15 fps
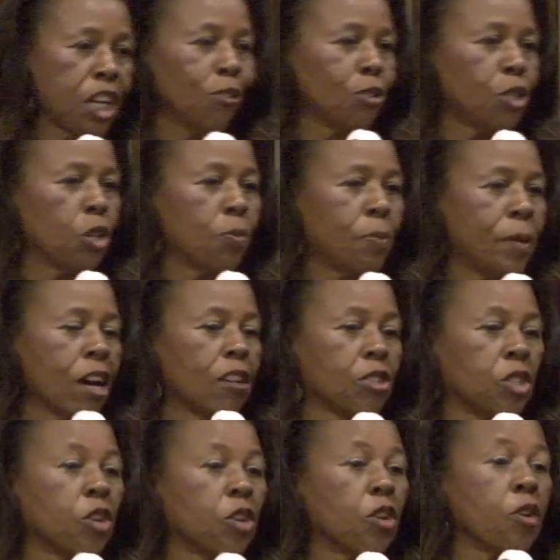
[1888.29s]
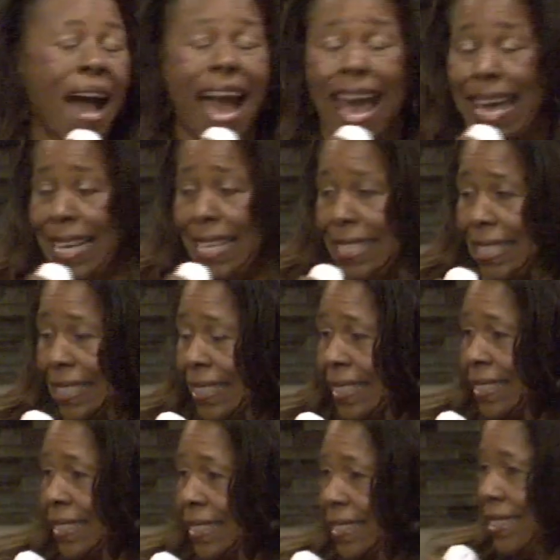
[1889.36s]
I don't accuse you because you're
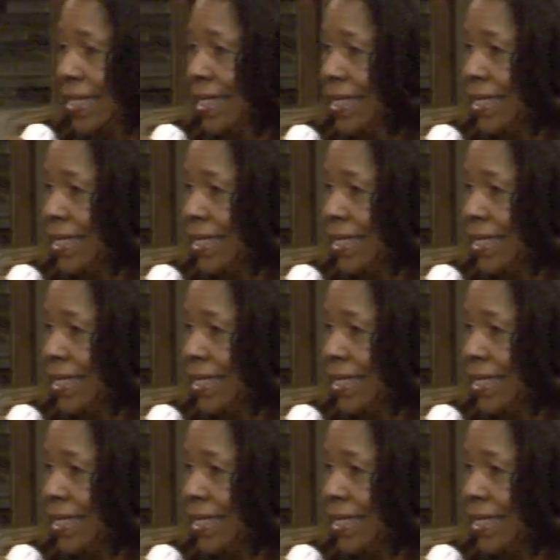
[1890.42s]
mine,